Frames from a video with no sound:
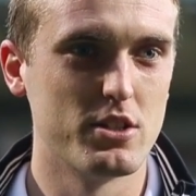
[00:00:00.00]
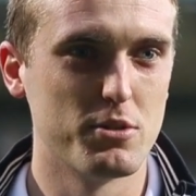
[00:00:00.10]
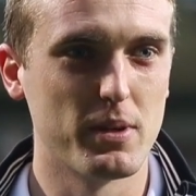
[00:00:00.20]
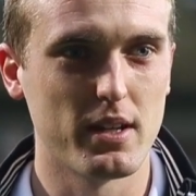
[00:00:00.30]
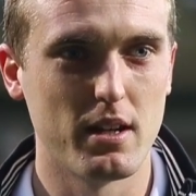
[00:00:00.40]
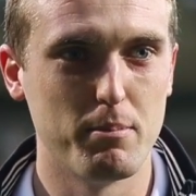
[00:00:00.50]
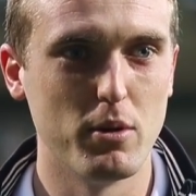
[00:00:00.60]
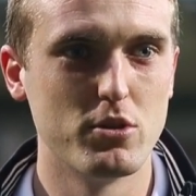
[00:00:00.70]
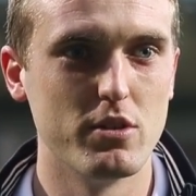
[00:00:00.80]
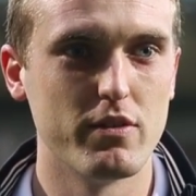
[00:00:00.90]
just been kind of
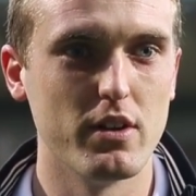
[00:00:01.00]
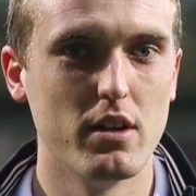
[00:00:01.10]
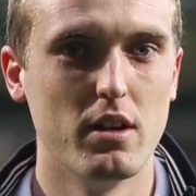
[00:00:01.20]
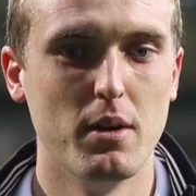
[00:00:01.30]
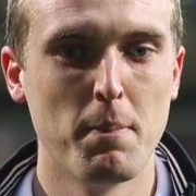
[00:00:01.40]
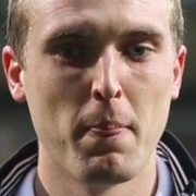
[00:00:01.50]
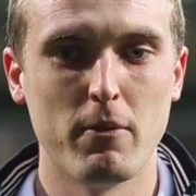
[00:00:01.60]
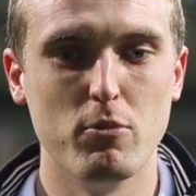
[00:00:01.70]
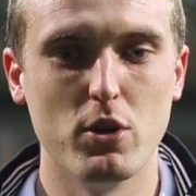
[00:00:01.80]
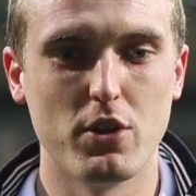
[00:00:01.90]
bouncing for,
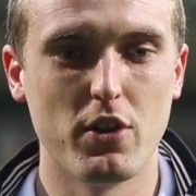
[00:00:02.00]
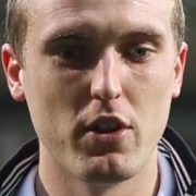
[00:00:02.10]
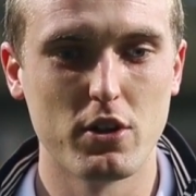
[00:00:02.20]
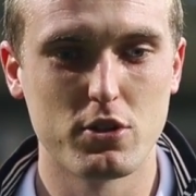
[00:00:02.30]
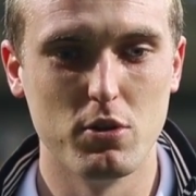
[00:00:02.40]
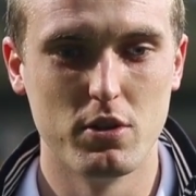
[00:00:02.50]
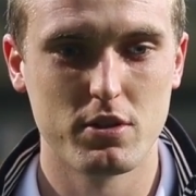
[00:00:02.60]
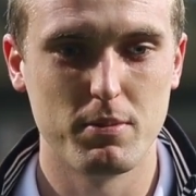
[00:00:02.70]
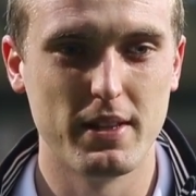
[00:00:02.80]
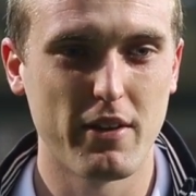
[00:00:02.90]
from one to the other, so
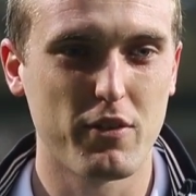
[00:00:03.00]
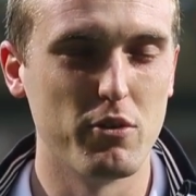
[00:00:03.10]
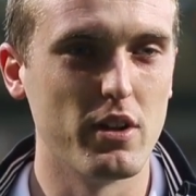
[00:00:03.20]
it's been difficult